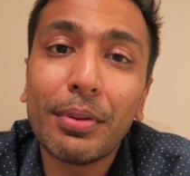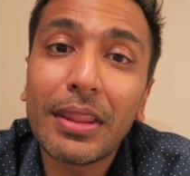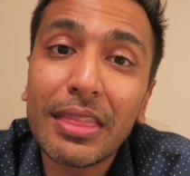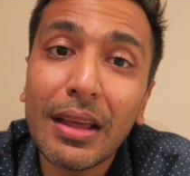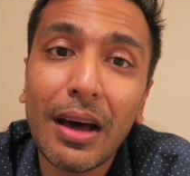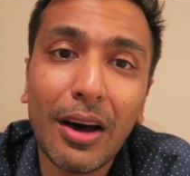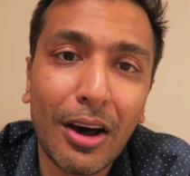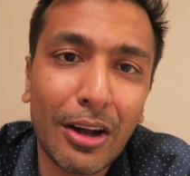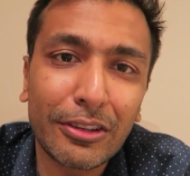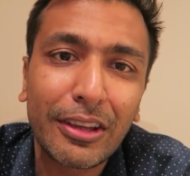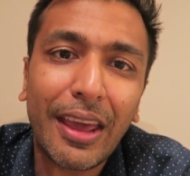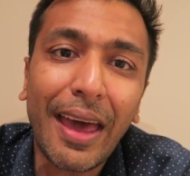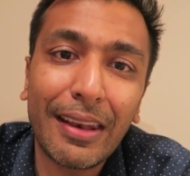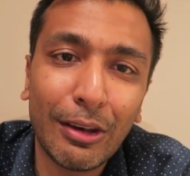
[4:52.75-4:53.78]
But the
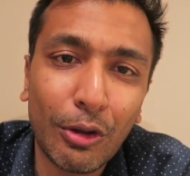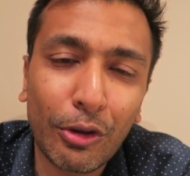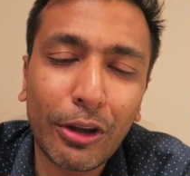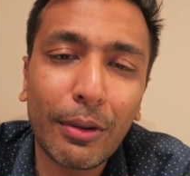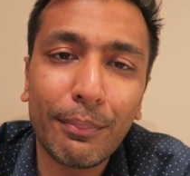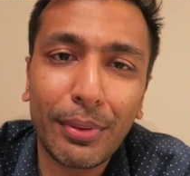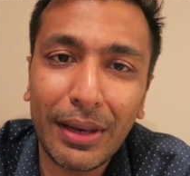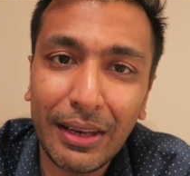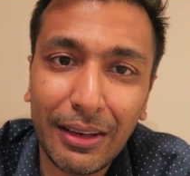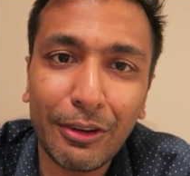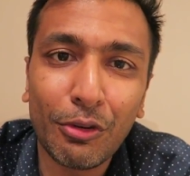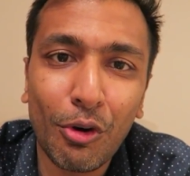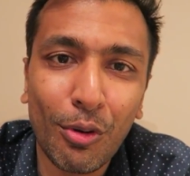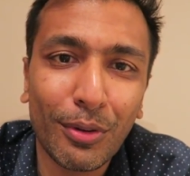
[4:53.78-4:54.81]
heart can look
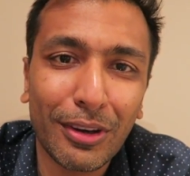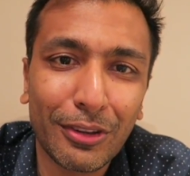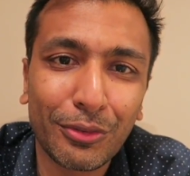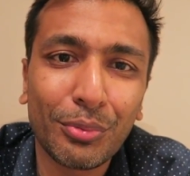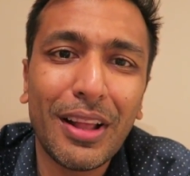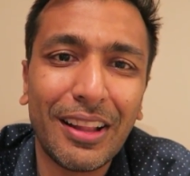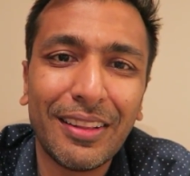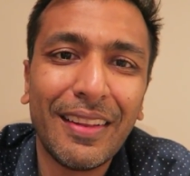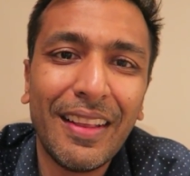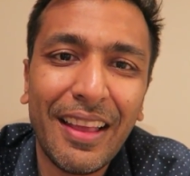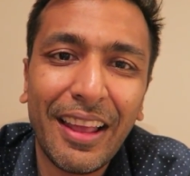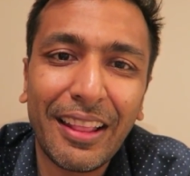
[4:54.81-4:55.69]
completely normal as well,